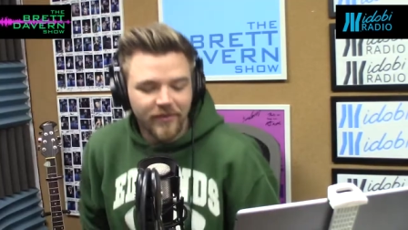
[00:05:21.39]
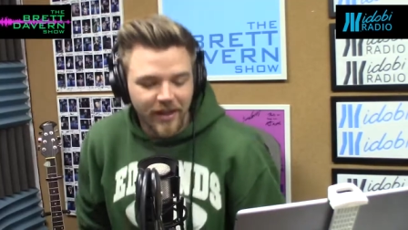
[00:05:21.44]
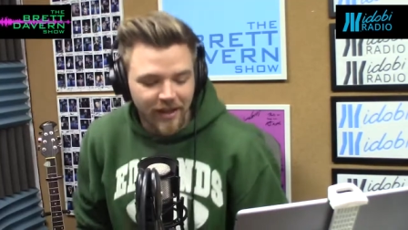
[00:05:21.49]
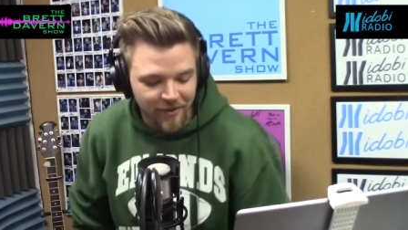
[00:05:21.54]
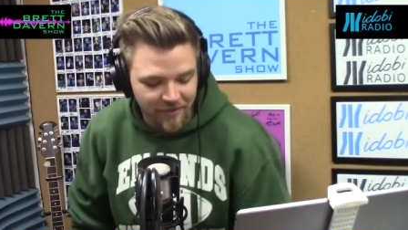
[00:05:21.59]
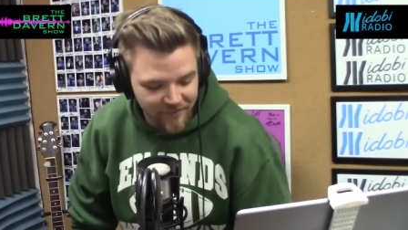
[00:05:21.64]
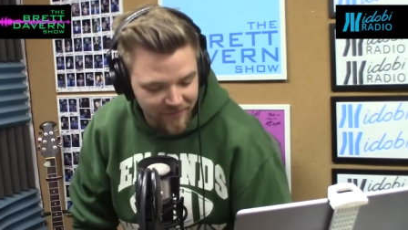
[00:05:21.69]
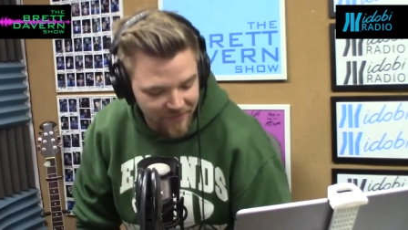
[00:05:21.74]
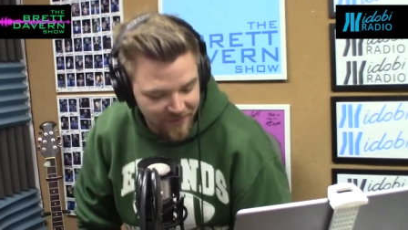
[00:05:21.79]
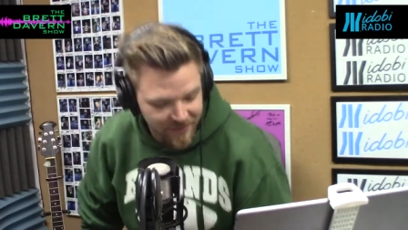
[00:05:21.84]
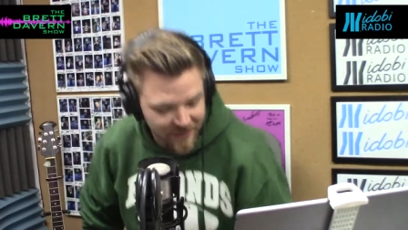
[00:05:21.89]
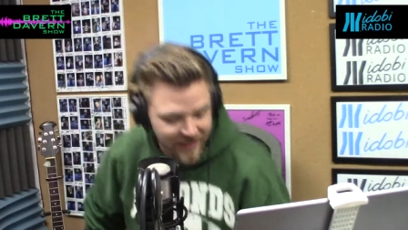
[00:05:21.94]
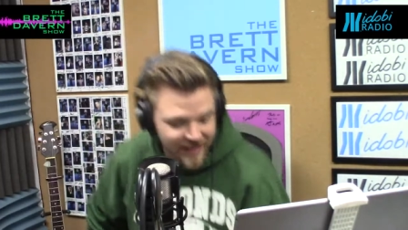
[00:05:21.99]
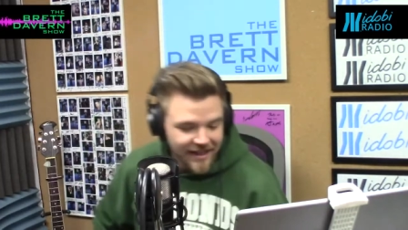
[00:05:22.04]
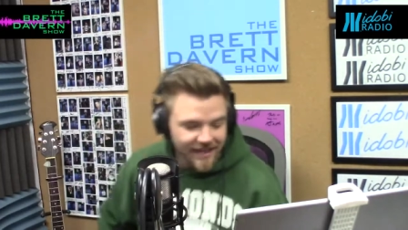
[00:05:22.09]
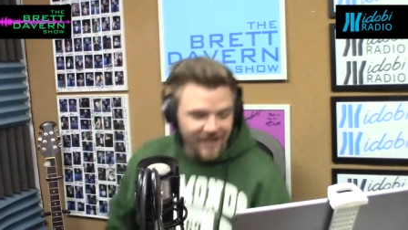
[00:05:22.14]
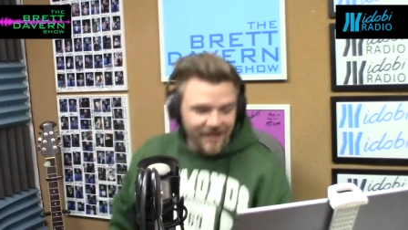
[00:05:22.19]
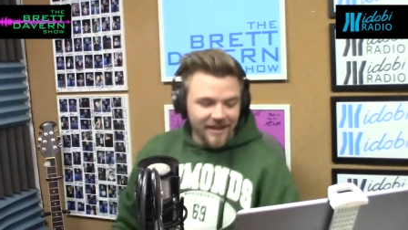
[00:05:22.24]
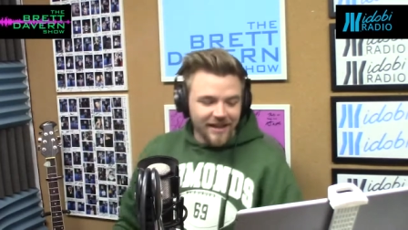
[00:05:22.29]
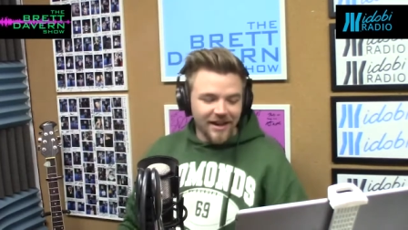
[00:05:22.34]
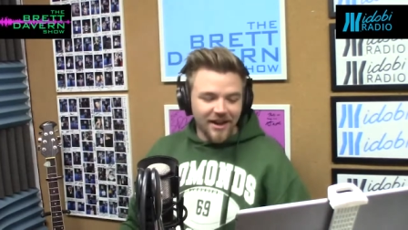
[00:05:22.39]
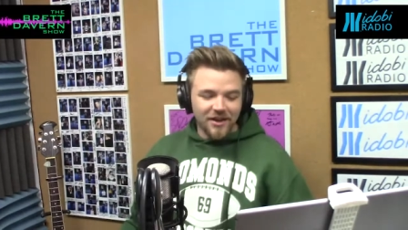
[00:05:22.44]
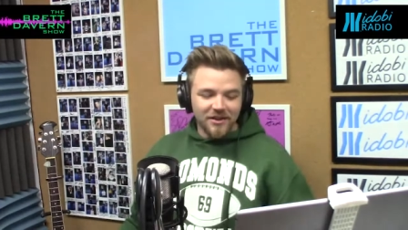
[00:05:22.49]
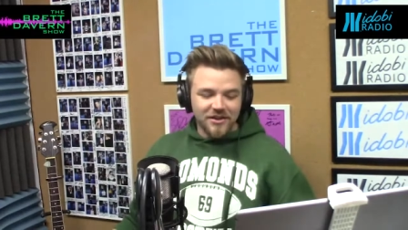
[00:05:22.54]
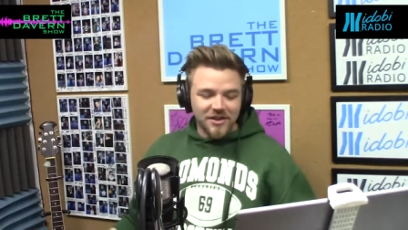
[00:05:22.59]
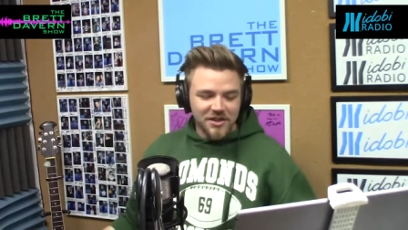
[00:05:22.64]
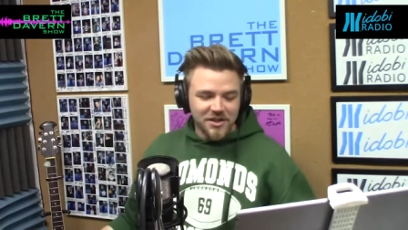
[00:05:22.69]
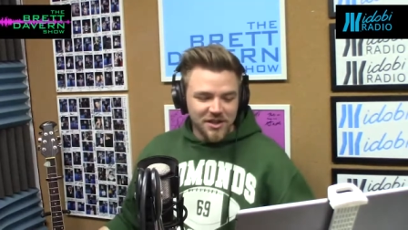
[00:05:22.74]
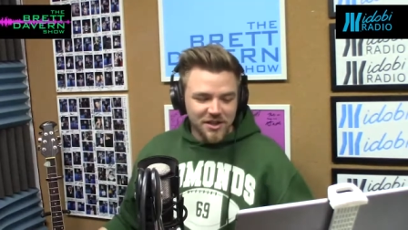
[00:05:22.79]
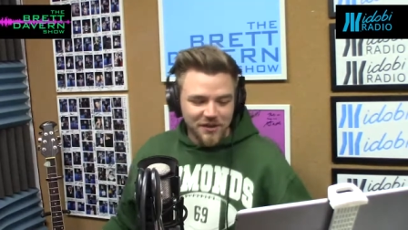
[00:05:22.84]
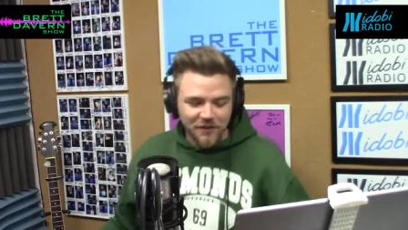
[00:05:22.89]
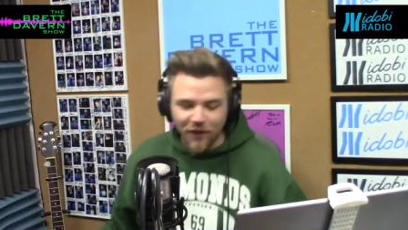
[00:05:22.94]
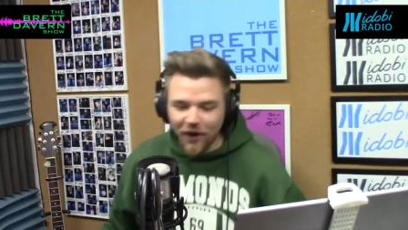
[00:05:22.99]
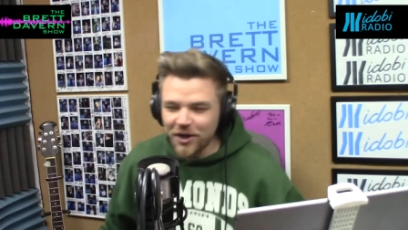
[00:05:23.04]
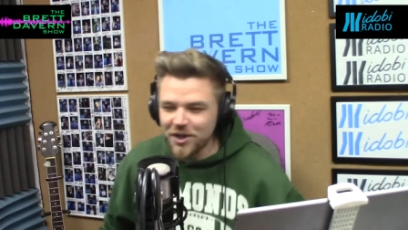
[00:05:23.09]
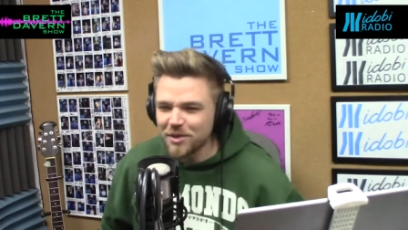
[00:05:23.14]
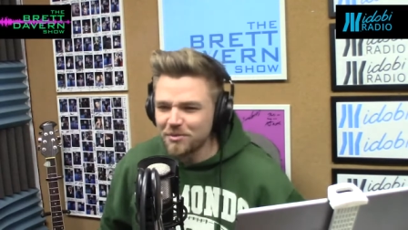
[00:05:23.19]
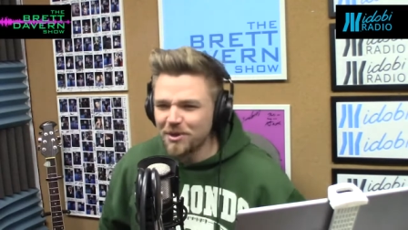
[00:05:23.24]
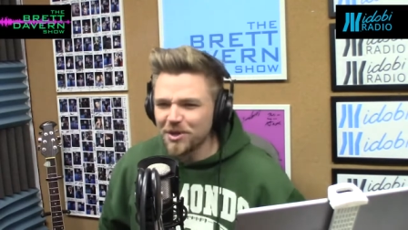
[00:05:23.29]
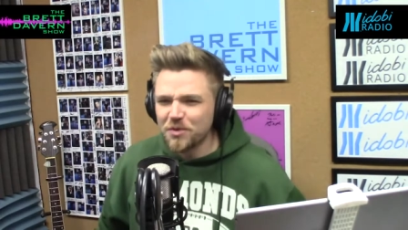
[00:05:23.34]
No. No, this you're
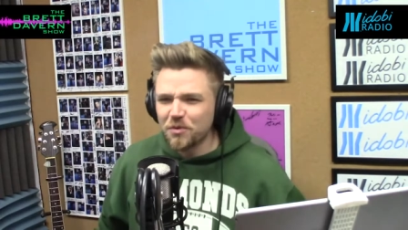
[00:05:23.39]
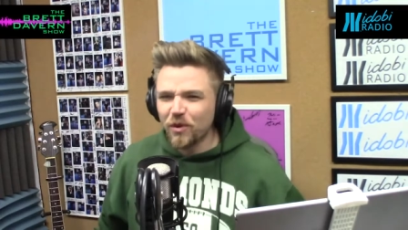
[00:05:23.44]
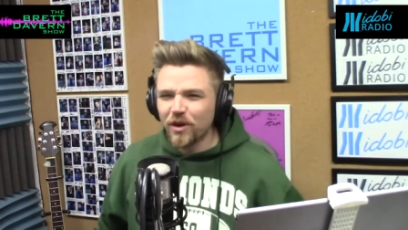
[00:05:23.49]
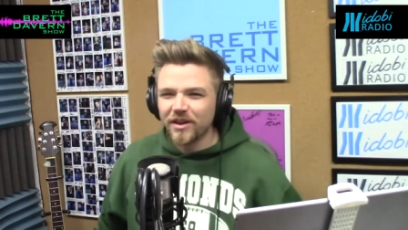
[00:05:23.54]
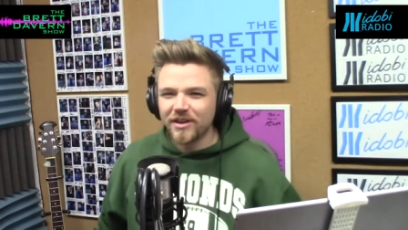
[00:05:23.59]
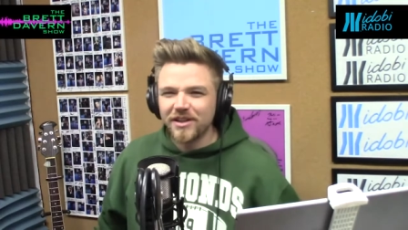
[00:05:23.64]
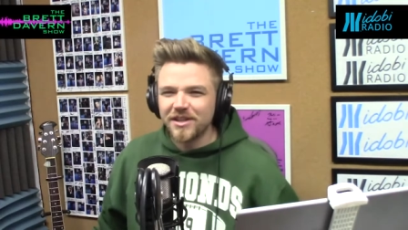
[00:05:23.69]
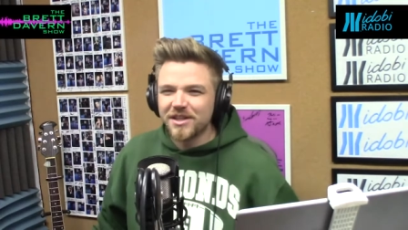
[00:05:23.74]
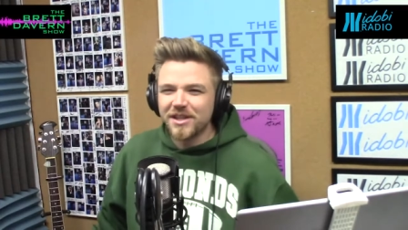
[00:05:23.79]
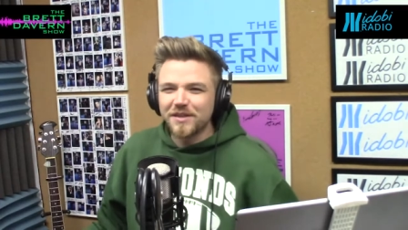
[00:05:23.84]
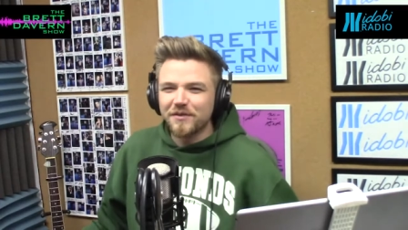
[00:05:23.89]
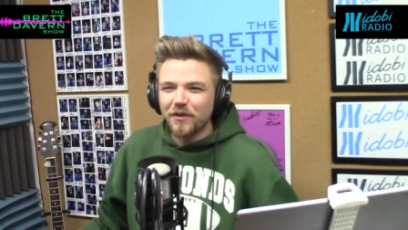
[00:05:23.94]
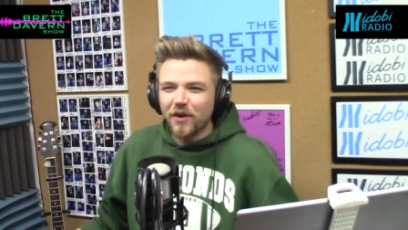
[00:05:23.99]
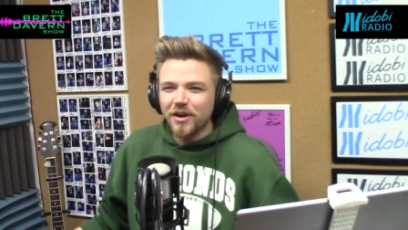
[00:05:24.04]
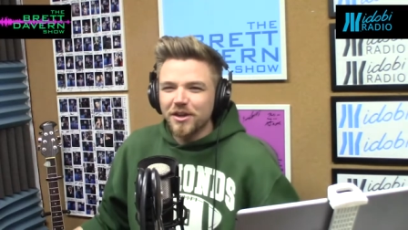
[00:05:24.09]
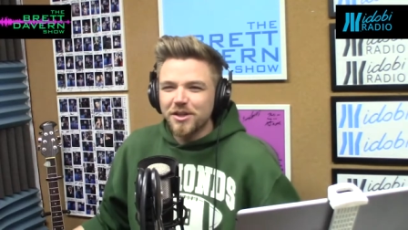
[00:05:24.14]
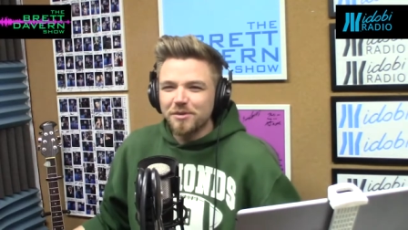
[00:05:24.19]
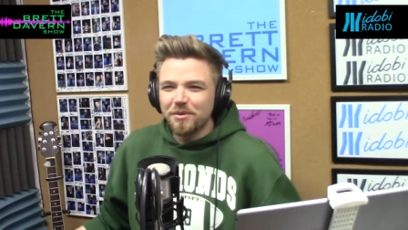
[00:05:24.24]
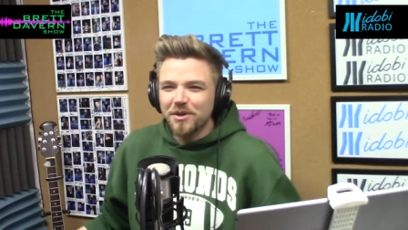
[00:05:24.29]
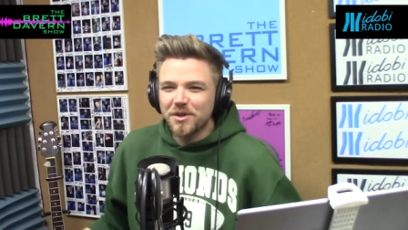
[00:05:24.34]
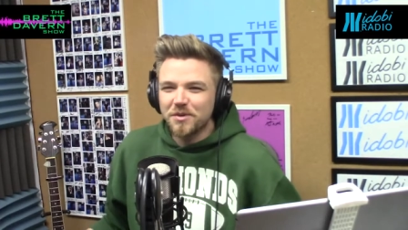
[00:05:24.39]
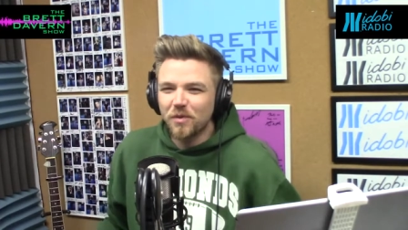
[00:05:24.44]
such an, much work. You're this such a